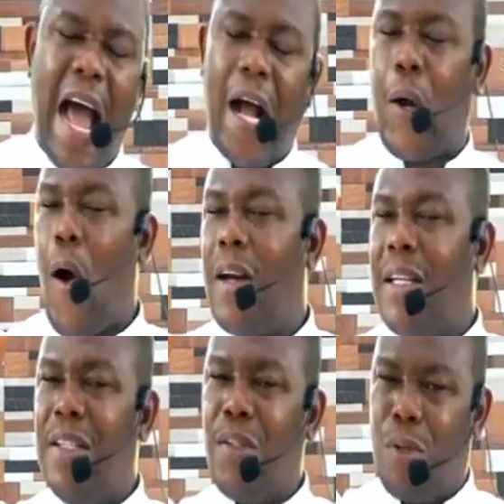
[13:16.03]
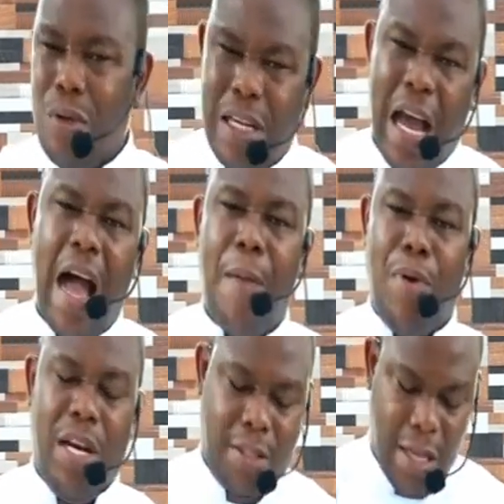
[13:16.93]
according to their
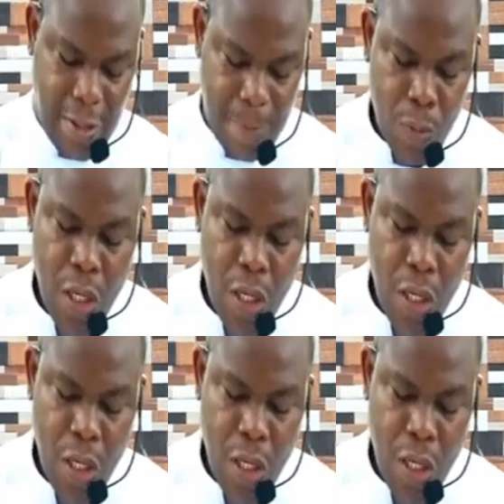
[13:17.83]
abilities.